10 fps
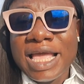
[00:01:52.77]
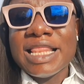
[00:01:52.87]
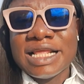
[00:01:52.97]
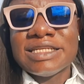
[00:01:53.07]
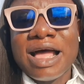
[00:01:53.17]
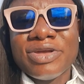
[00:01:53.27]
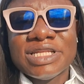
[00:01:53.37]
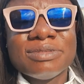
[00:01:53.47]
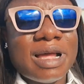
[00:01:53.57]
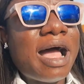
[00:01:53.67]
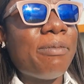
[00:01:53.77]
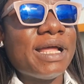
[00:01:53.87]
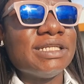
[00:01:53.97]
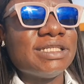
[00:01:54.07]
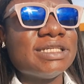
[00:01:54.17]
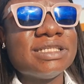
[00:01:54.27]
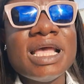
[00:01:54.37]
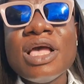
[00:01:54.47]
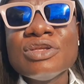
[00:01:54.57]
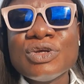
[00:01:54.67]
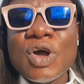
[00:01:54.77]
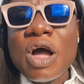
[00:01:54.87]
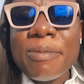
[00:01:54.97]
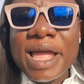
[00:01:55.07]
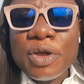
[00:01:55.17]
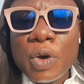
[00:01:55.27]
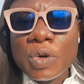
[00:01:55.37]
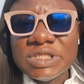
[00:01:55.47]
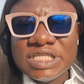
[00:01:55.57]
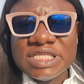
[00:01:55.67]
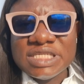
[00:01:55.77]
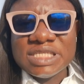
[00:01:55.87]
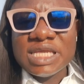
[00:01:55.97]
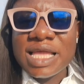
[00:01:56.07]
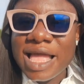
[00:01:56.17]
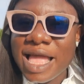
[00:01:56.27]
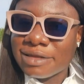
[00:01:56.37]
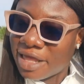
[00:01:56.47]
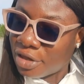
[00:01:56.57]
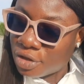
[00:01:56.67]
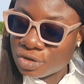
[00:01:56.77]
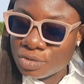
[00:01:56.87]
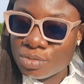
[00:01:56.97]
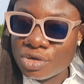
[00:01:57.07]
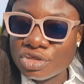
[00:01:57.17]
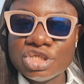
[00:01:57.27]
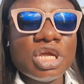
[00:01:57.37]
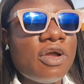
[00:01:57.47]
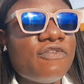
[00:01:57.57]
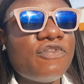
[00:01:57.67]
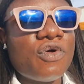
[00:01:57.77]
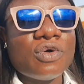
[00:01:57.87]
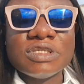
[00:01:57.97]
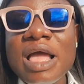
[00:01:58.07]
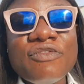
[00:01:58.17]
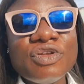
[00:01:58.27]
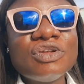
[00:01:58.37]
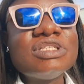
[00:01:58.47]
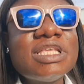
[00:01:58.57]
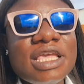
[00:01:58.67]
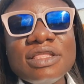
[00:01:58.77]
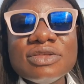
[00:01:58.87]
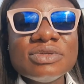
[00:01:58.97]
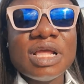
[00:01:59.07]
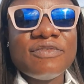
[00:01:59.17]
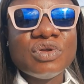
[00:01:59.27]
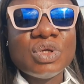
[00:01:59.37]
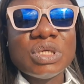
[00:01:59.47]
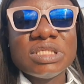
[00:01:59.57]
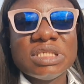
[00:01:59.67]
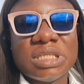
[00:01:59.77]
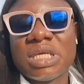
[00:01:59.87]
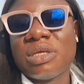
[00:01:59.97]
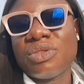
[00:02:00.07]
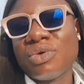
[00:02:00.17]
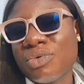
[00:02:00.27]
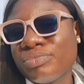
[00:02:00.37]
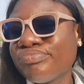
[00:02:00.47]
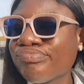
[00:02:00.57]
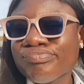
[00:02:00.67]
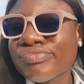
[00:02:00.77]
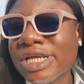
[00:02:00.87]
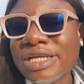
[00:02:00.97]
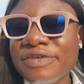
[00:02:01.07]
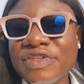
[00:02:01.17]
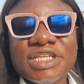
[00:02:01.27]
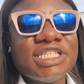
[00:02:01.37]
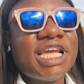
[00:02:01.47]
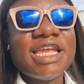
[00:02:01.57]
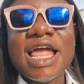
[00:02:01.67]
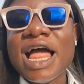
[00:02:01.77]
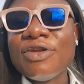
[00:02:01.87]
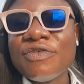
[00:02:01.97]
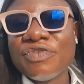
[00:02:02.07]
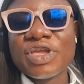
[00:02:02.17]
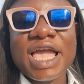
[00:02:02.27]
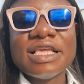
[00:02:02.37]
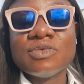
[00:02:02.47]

That's how bad it is. So all my oldies, thank you so much for staying tuned and for not, you know, leaving the channel. I love you guys.